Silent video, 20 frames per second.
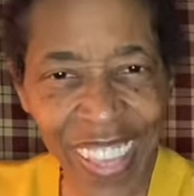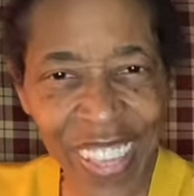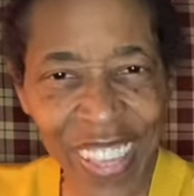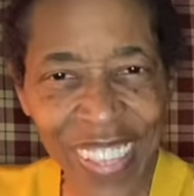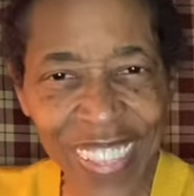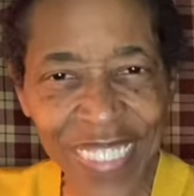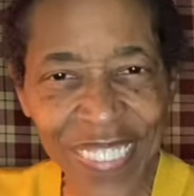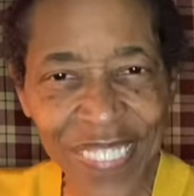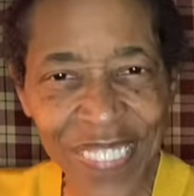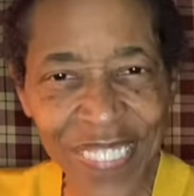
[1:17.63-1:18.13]

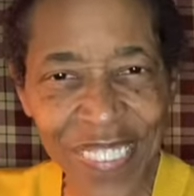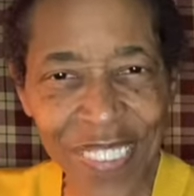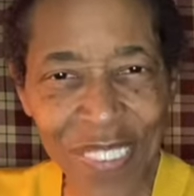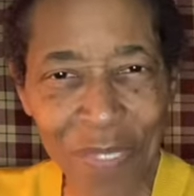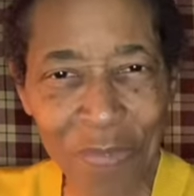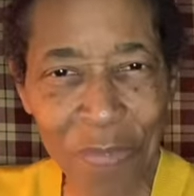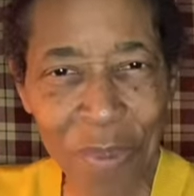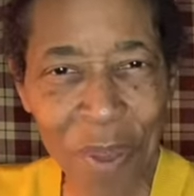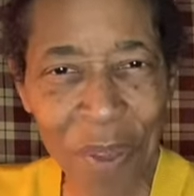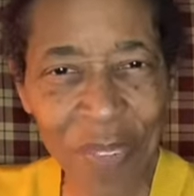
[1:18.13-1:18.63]
It's just
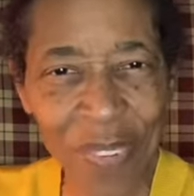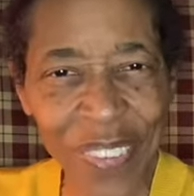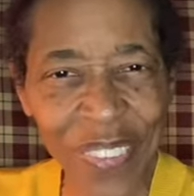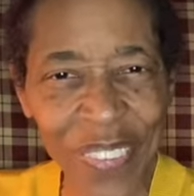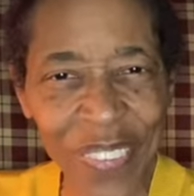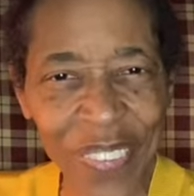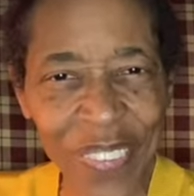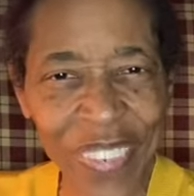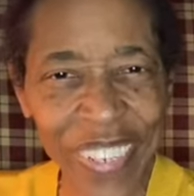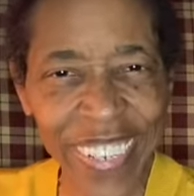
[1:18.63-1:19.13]

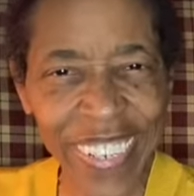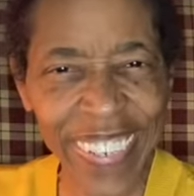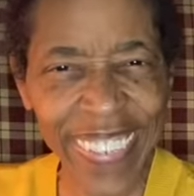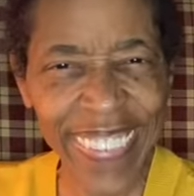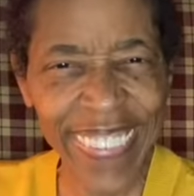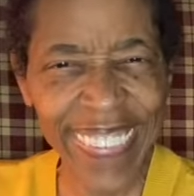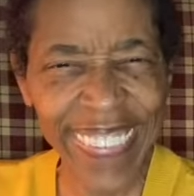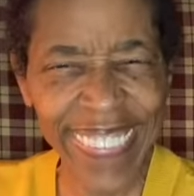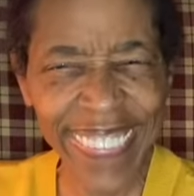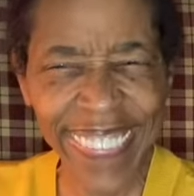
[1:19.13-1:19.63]
poetry.
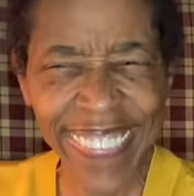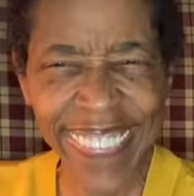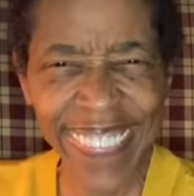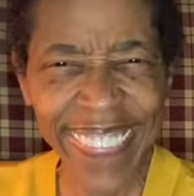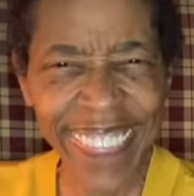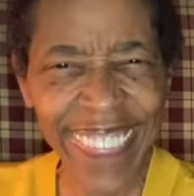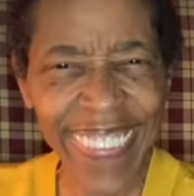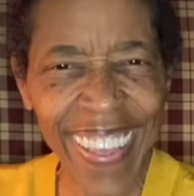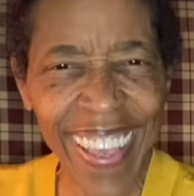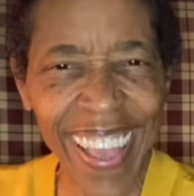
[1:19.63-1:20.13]

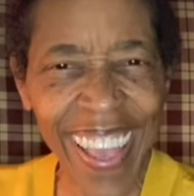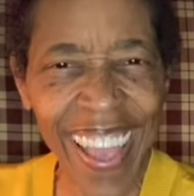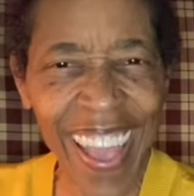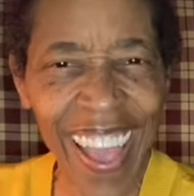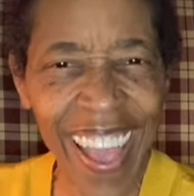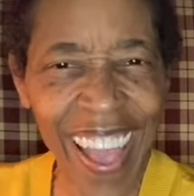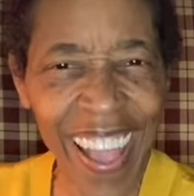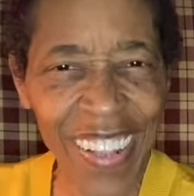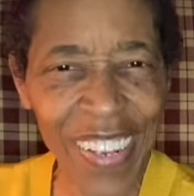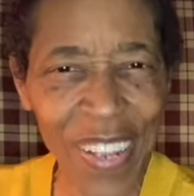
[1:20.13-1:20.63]

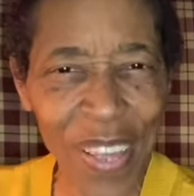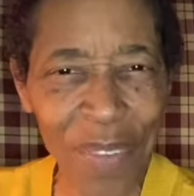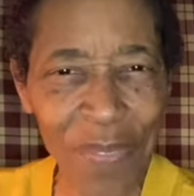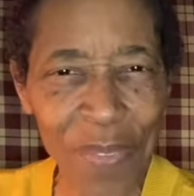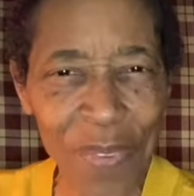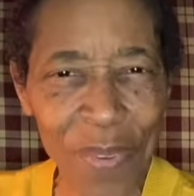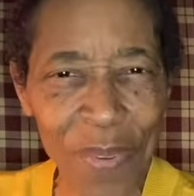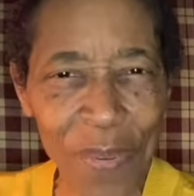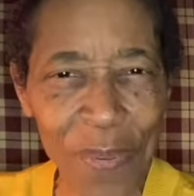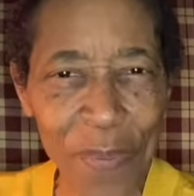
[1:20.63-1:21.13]
I love
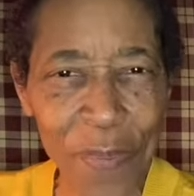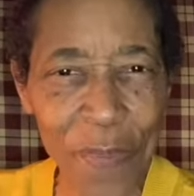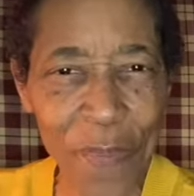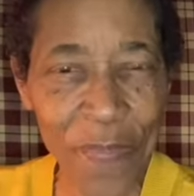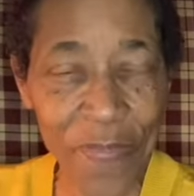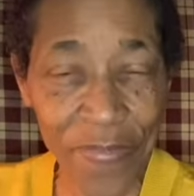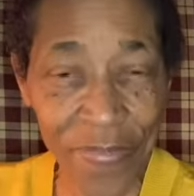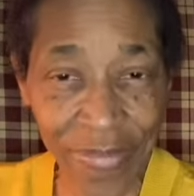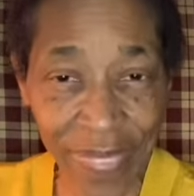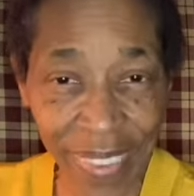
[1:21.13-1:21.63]
you,
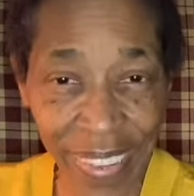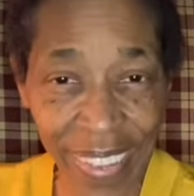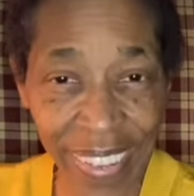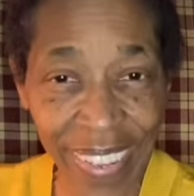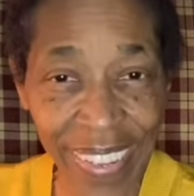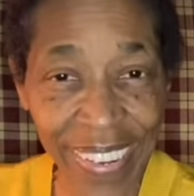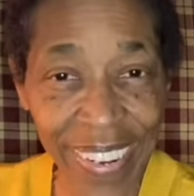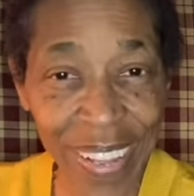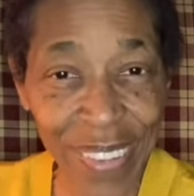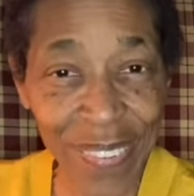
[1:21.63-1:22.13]

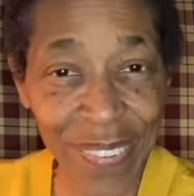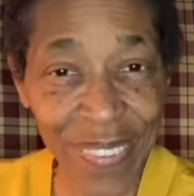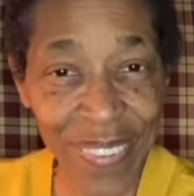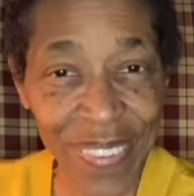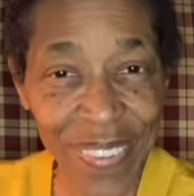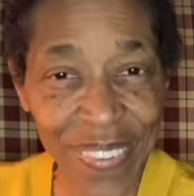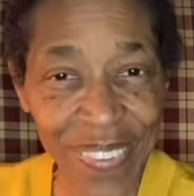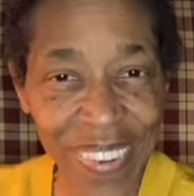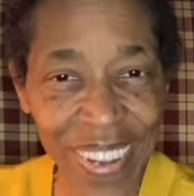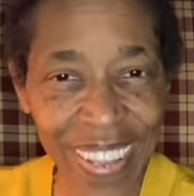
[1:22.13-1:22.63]
and I'll see
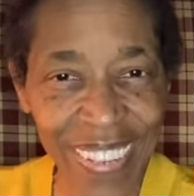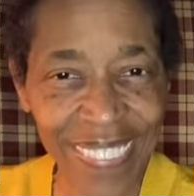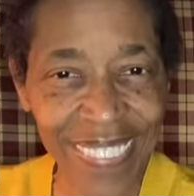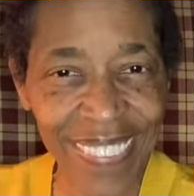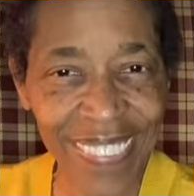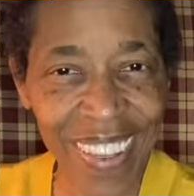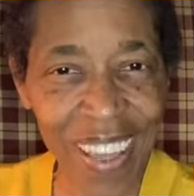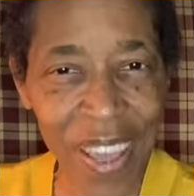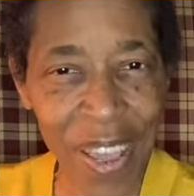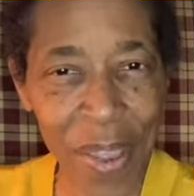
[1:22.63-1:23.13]
you next
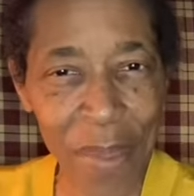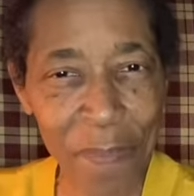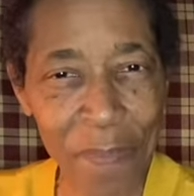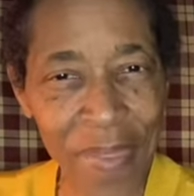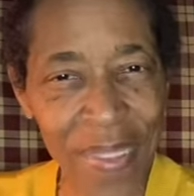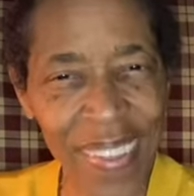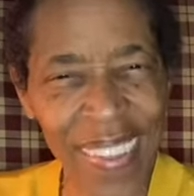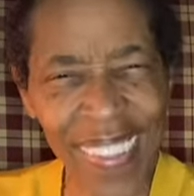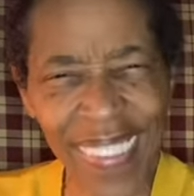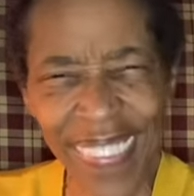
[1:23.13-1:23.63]
time.
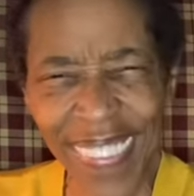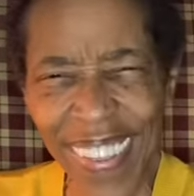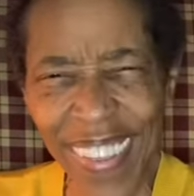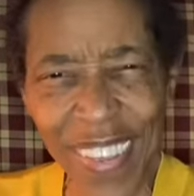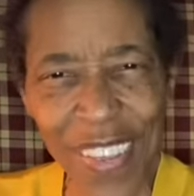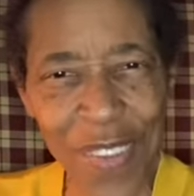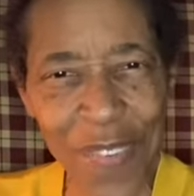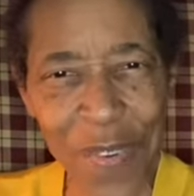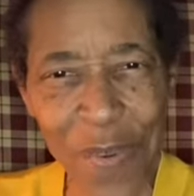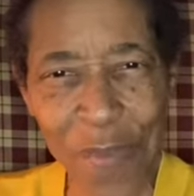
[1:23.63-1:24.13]
Thank you
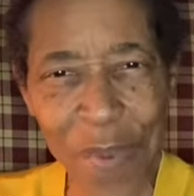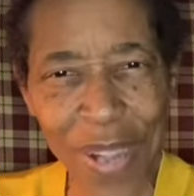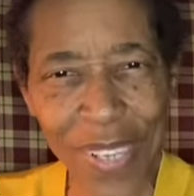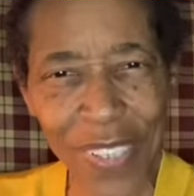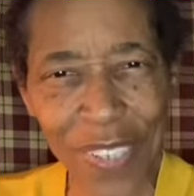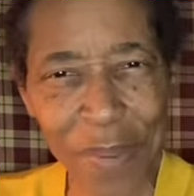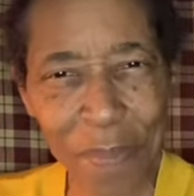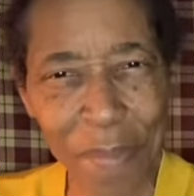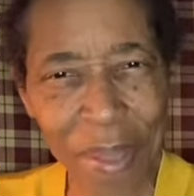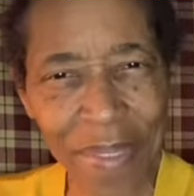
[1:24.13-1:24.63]
for
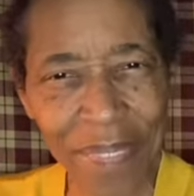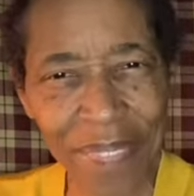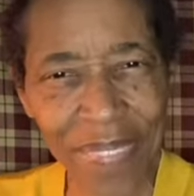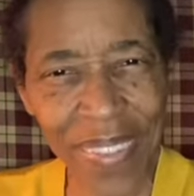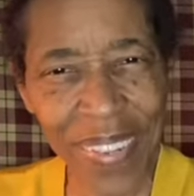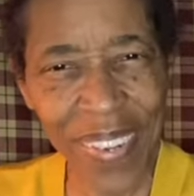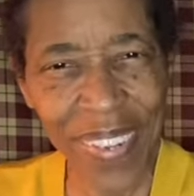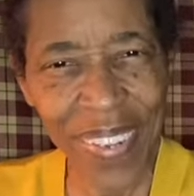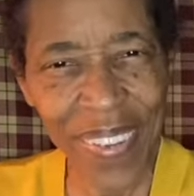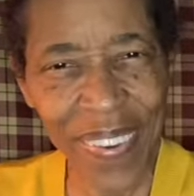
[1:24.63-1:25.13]
watching my
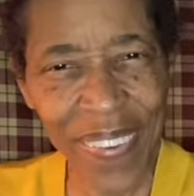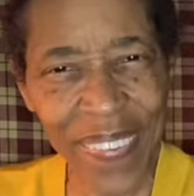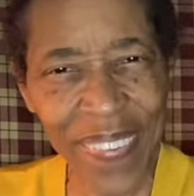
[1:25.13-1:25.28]
video.